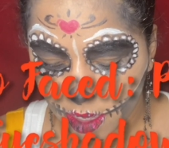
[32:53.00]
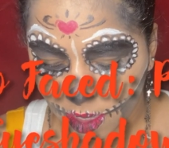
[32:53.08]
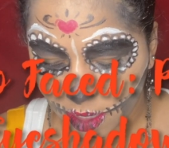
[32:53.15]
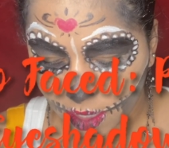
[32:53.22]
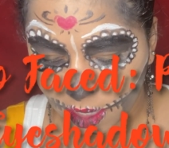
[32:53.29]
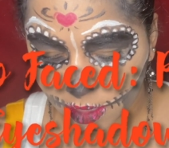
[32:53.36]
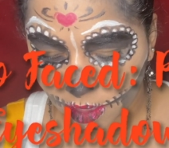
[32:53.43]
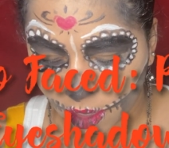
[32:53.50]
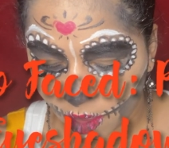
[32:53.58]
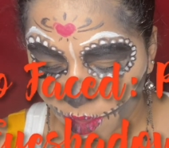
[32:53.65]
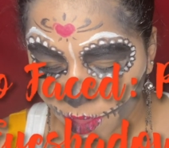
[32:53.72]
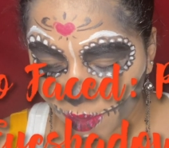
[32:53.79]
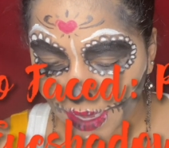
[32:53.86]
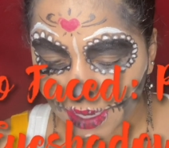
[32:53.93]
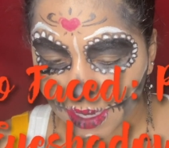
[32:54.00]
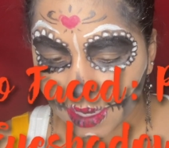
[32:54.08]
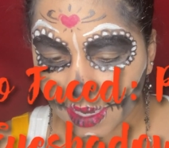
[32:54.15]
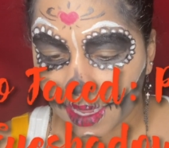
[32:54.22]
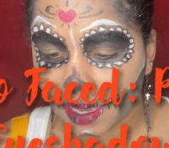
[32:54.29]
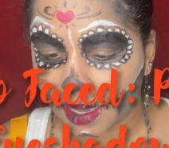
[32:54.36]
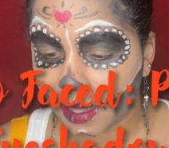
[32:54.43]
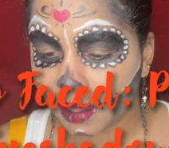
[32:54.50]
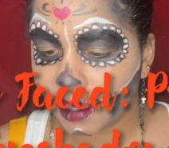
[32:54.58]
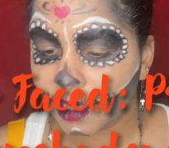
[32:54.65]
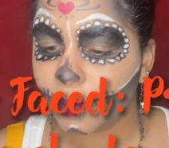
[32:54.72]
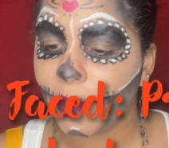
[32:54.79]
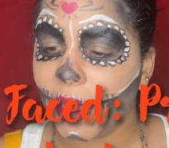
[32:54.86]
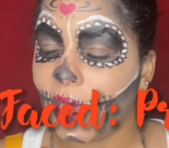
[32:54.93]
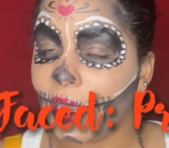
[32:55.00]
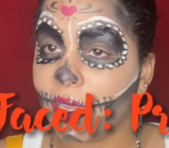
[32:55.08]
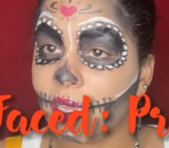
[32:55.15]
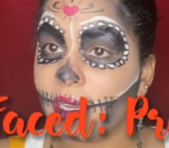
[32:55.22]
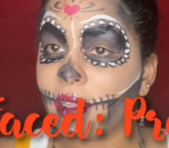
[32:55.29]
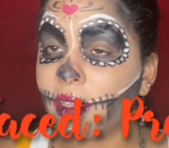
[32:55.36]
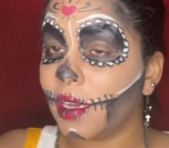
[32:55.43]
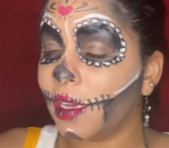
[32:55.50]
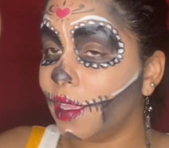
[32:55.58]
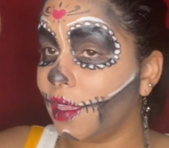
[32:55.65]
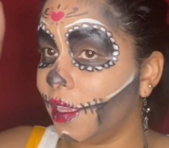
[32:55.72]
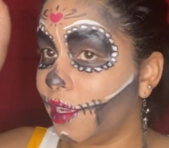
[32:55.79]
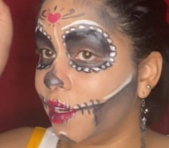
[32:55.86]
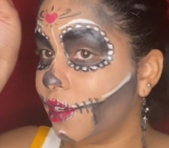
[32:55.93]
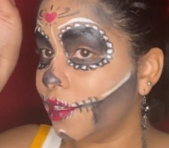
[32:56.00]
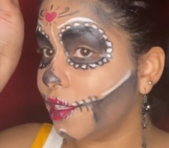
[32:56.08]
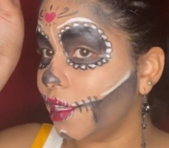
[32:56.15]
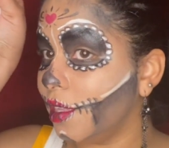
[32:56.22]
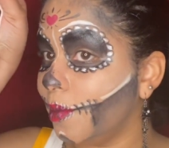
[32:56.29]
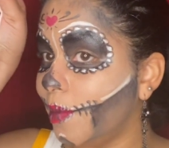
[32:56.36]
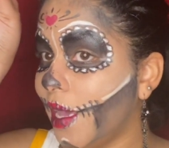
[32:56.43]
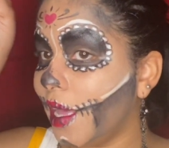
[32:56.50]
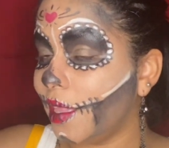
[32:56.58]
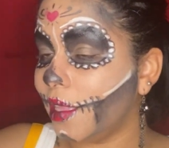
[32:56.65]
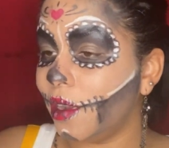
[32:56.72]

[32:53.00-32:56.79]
because although I did not like this palette, the glitters in the palette